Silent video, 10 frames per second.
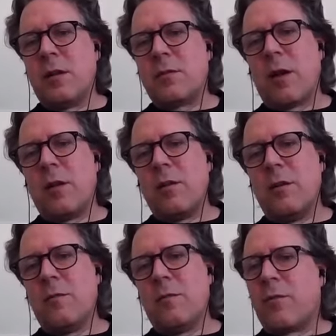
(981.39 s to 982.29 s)
as well,
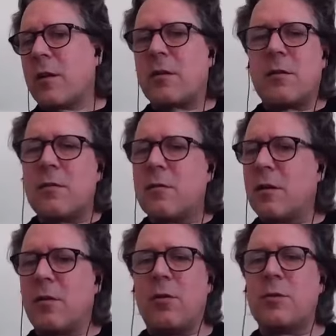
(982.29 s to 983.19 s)
even if that
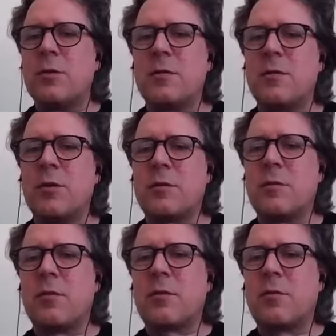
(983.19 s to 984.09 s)
technology is in
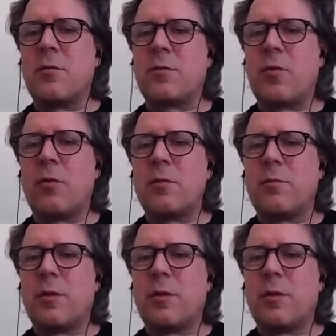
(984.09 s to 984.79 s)
principle controlled.